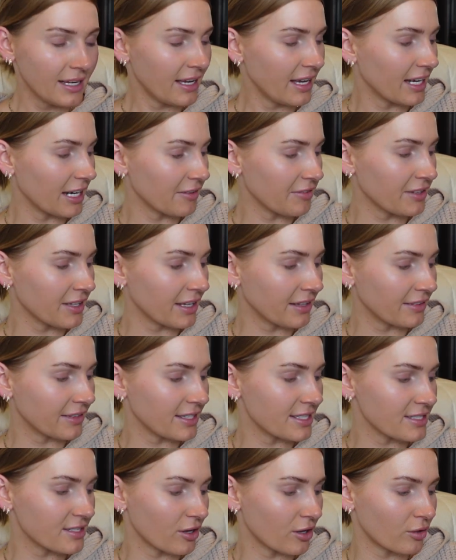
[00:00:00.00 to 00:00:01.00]
and I feel like
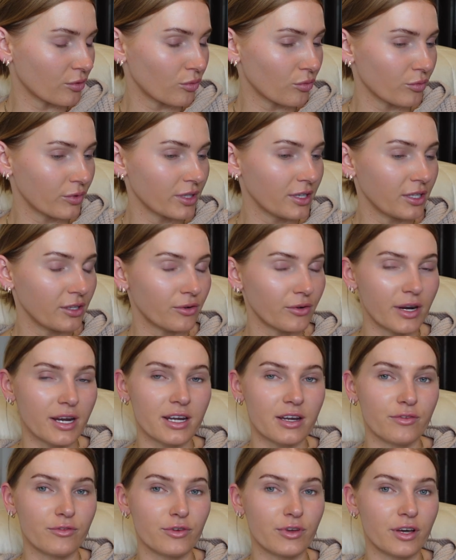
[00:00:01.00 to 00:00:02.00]
these are really
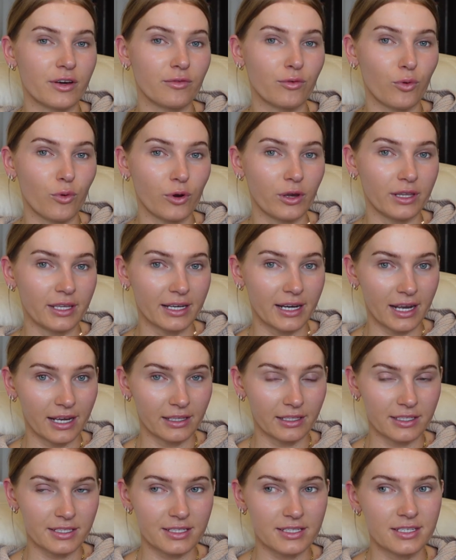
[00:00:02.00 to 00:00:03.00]
great if you have oily
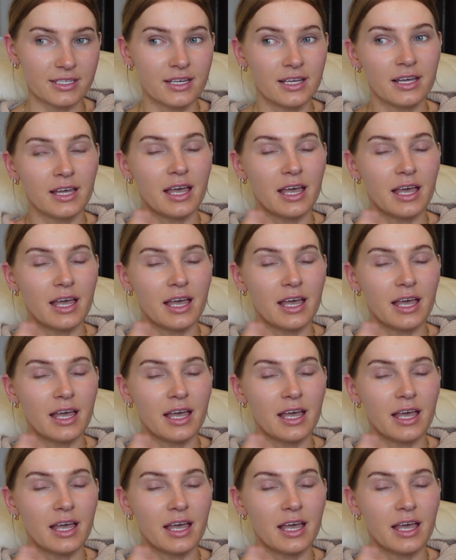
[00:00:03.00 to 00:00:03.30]
eyelids.